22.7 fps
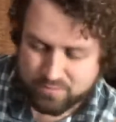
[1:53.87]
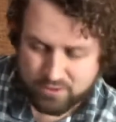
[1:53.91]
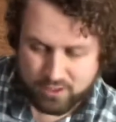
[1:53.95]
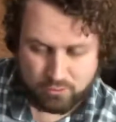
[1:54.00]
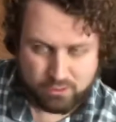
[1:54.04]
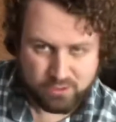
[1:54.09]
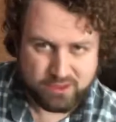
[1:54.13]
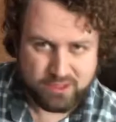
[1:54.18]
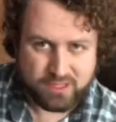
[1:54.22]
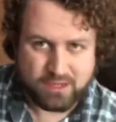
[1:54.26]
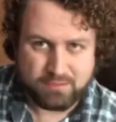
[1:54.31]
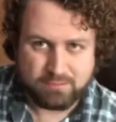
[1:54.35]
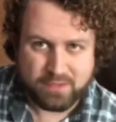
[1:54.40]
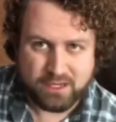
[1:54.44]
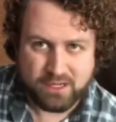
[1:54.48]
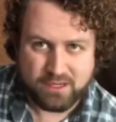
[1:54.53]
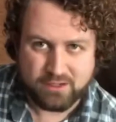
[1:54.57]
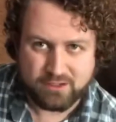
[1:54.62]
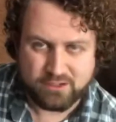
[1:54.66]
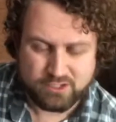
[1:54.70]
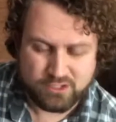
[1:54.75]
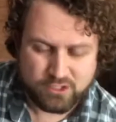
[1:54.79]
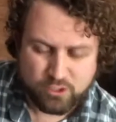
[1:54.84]
what they
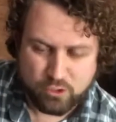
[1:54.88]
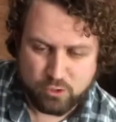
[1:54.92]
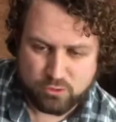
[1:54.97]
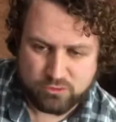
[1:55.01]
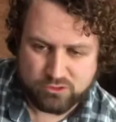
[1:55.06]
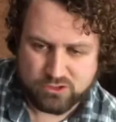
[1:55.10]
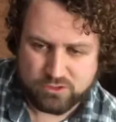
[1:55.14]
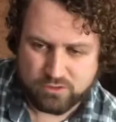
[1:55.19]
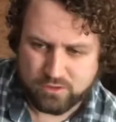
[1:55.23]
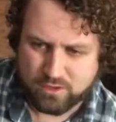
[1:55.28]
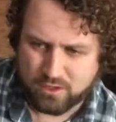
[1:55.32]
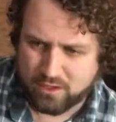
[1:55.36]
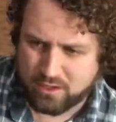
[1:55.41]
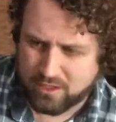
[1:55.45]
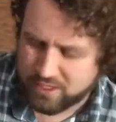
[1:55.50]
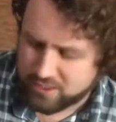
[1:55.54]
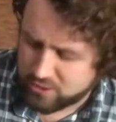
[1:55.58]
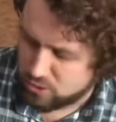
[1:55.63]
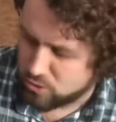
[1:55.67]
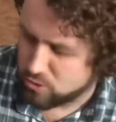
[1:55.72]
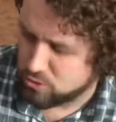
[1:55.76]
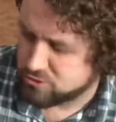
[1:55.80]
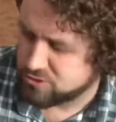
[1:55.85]
mean to
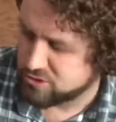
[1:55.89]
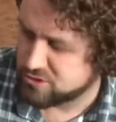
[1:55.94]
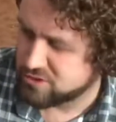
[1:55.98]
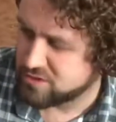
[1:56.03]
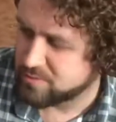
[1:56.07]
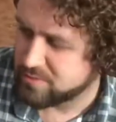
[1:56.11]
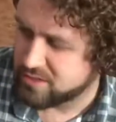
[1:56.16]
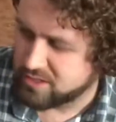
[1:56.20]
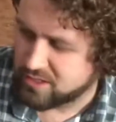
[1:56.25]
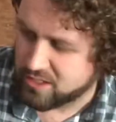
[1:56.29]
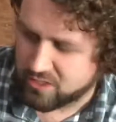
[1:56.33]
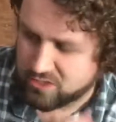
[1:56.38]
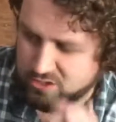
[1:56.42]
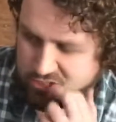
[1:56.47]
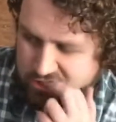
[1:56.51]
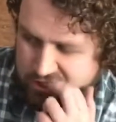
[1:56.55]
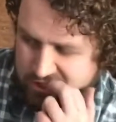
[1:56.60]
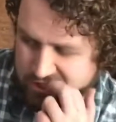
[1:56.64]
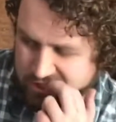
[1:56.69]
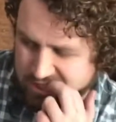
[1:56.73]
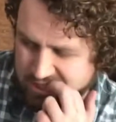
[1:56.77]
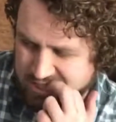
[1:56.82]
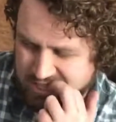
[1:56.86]
in cultures and
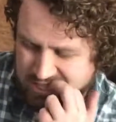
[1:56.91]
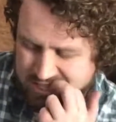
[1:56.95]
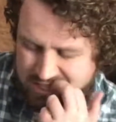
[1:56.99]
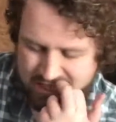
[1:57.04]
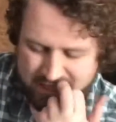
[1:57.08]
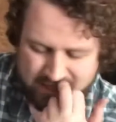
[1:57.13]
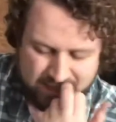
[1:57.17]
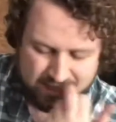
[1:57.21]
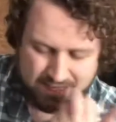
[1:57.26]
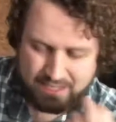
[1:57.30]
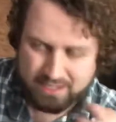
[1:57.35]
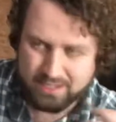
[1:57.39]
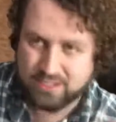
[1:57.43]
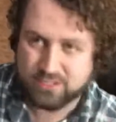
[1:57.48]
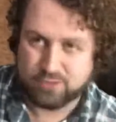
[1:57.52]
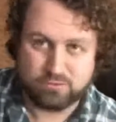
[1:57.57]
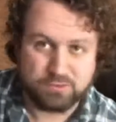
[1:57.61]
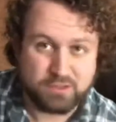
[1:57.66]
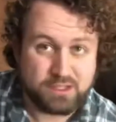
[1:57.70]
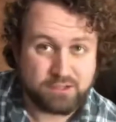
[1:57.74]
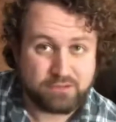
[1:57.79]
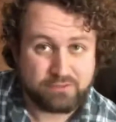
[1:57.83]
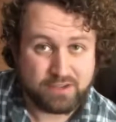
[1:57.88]
mythologies, and it's
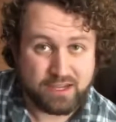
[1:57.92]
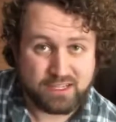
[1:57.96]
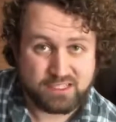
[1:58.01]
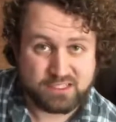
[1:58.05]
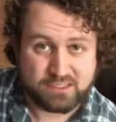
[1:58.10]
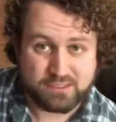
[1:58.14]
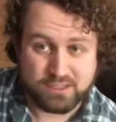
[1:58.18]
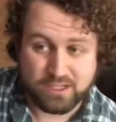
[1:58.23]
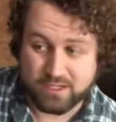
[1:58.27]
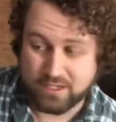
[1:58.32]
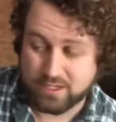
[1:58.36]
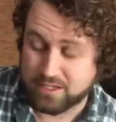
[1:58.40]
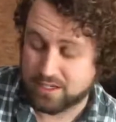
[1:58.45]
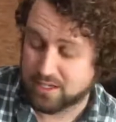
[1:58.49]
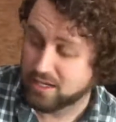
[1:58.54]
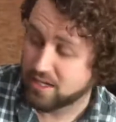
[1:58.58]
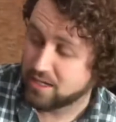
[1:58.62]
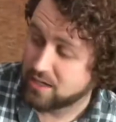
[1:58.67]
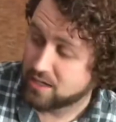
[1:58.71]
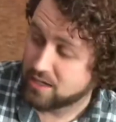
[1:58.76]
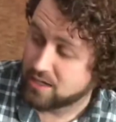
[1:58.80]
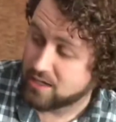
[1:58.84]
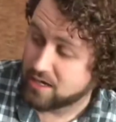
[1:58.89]
really fascinating.
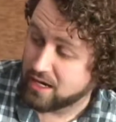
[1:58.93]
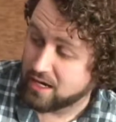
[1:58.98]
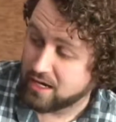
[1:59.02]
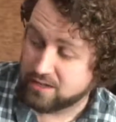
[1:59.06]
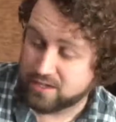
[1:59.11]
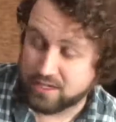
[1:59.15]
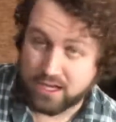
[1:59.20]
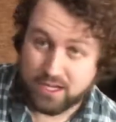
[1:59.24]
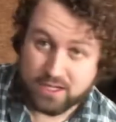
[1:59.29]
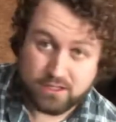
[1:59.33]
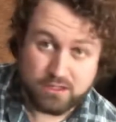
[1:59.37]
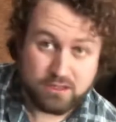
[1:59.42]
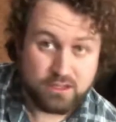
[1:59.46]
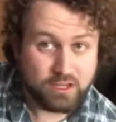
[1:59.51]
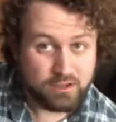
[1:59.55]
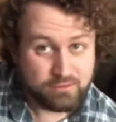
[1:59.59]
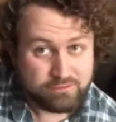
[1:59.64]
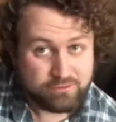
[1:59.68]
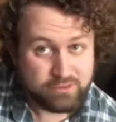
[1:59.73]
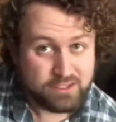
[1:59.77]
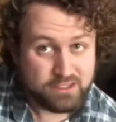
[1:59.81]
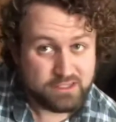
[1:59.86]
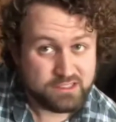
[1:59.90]
And I
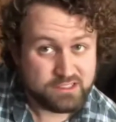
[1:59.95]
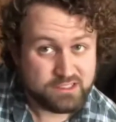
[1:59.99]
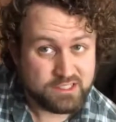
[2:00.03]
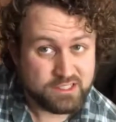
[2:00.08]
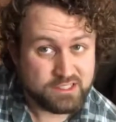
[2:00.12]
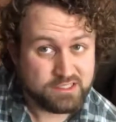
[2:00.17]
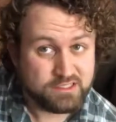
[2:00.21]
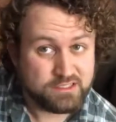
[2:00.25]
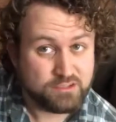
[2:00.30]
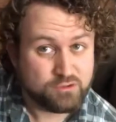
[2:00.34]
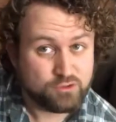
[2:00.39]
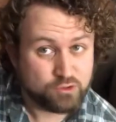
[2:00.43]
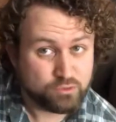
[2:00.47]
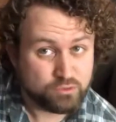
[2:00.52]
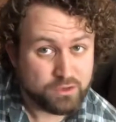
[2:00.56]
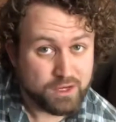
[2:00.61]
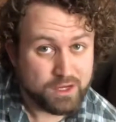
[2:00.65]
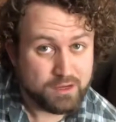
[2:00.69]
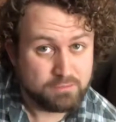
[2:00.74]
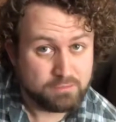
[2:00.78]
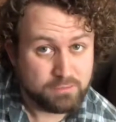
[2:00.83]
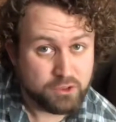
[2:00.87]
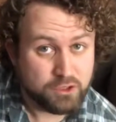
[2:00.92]
love this. This is a
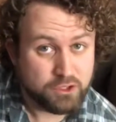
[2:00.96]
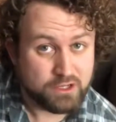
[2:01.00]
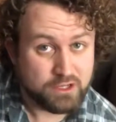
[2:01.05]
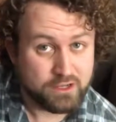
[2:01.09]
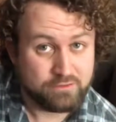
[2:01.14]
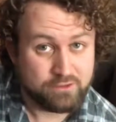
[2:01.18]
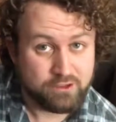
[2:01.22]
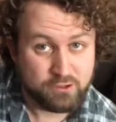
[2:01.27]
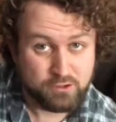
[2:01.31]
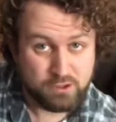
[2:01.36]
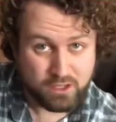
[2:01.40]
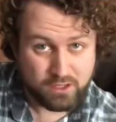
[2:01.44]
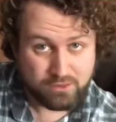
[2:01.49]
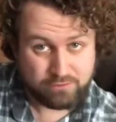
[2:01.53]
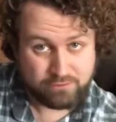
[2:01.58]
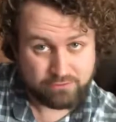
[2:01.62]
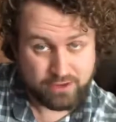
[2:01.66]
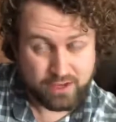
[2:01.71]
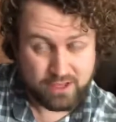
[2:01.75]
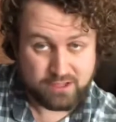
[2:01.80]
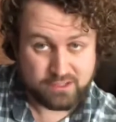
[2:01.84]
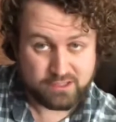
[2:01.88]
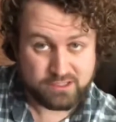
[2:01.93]
great book. If you love
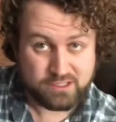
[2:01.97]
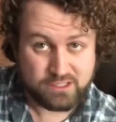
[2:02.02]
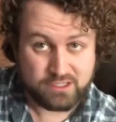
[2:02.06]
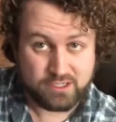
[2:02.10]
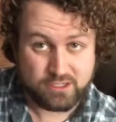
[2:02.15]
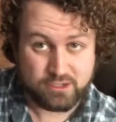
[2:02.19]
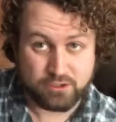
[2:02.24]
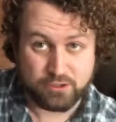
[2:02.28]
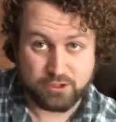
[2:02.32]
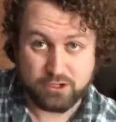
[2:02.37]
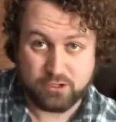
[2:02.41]
fantasy or